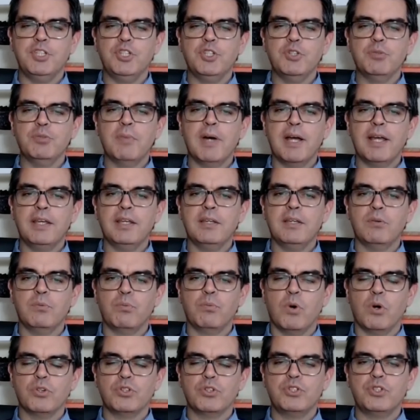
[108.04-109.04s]
You may
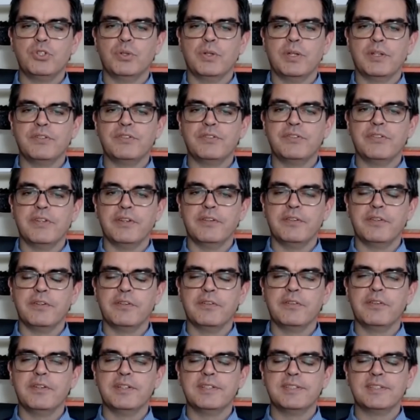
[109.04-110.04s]
want to
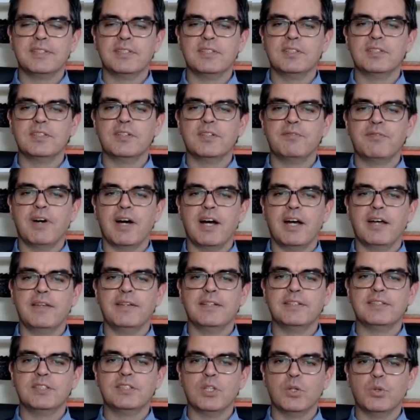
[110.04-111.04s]
consider the
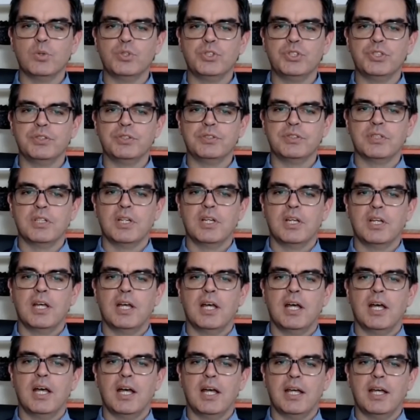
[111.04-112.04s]
Certified Associate
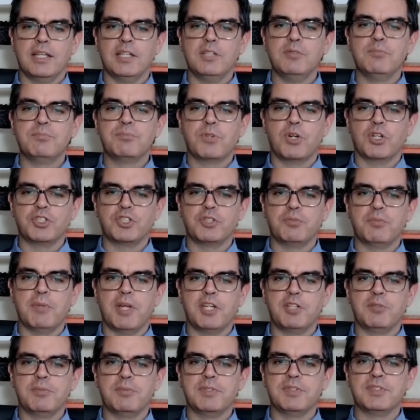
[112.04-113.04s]
in Project
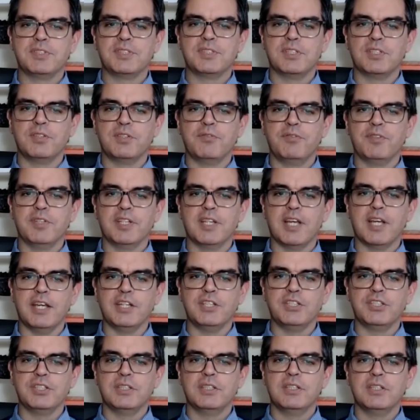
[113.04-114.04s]
Management
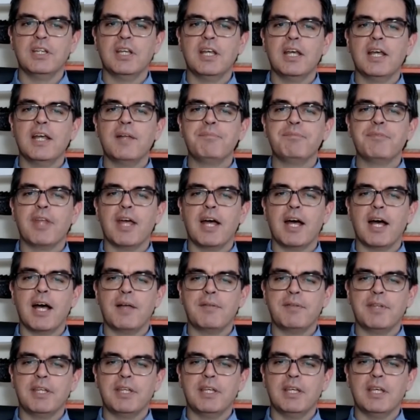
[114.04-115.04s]
Certification,
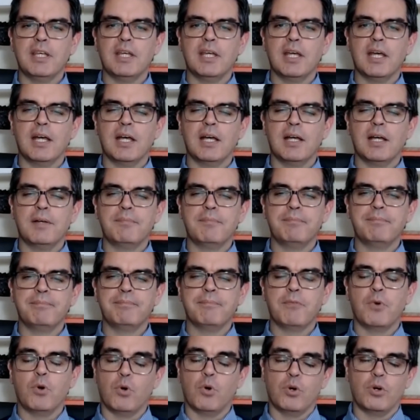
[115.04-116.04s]

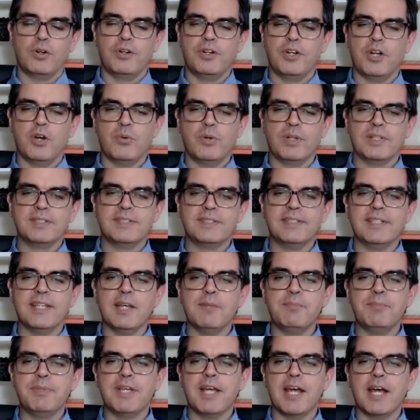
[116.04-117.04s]
or known as
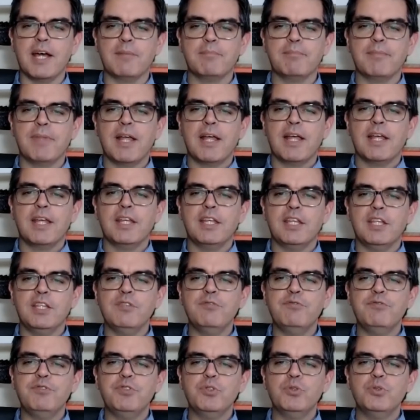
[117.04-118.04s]
CAPM,
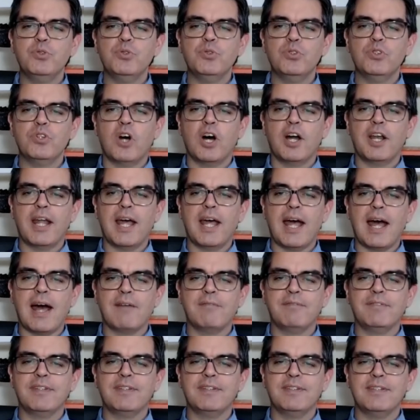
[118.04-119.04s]
if you do not
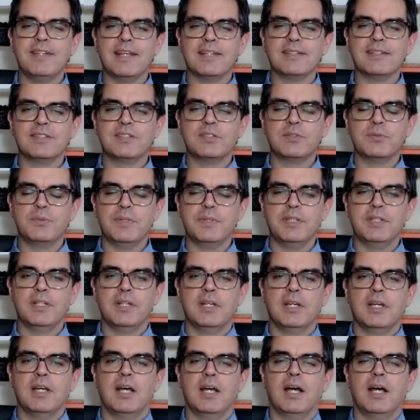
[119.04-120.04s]
have the necessary
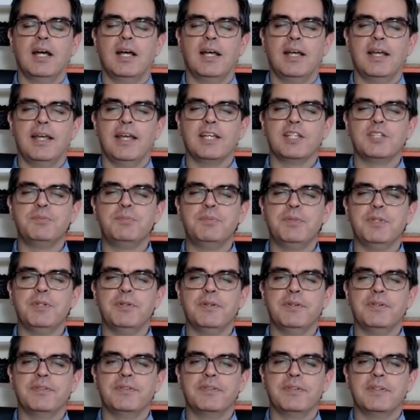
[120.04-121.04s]

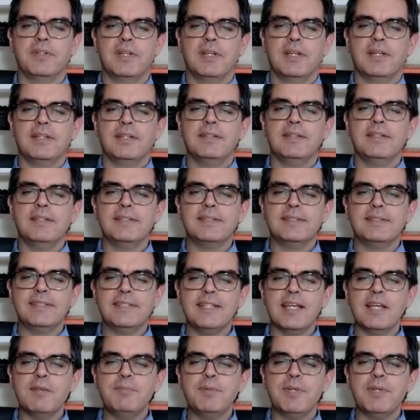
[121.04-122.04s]
experience. The
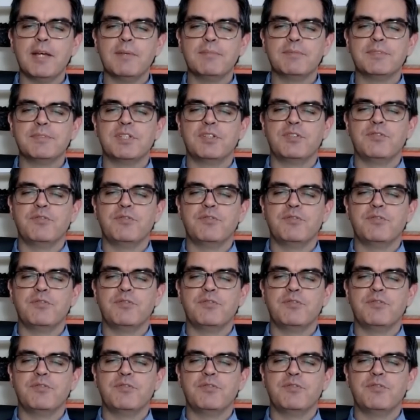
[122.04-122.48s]
CAPM